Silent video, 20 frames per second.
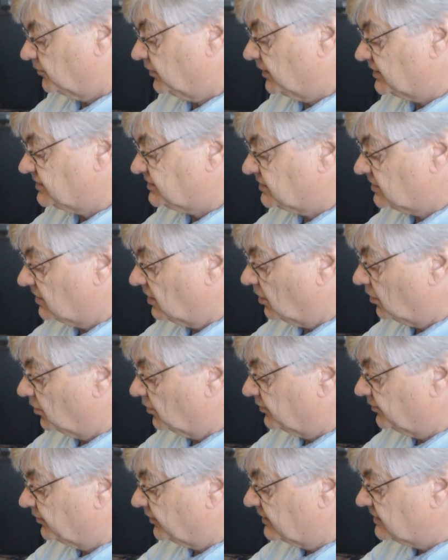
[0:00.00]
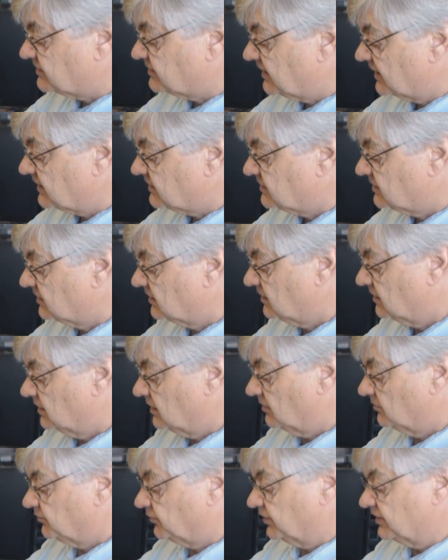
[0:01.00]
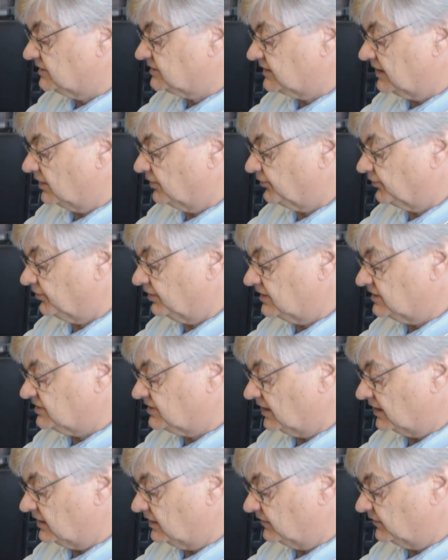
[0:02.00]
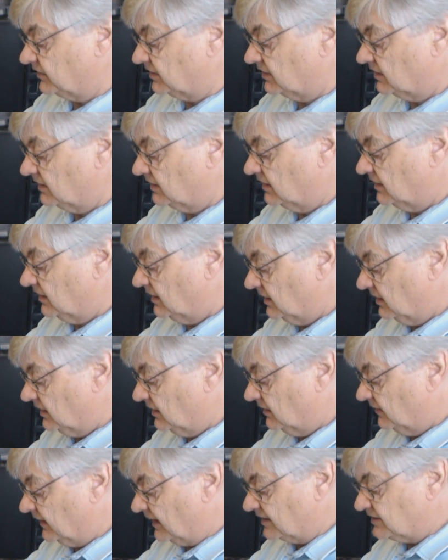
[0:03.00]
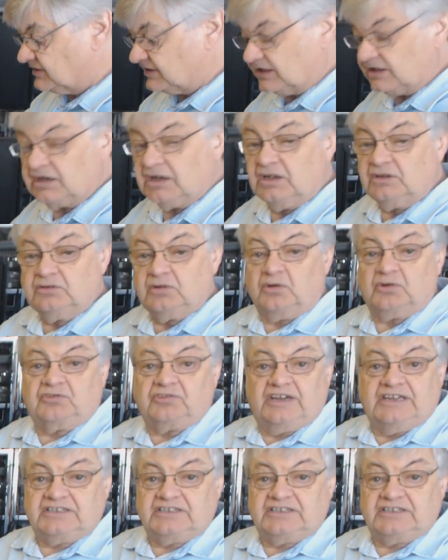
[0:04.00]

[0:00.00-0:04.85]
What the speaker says: Press and hold preset. Preset 3 saved. That's it. Not a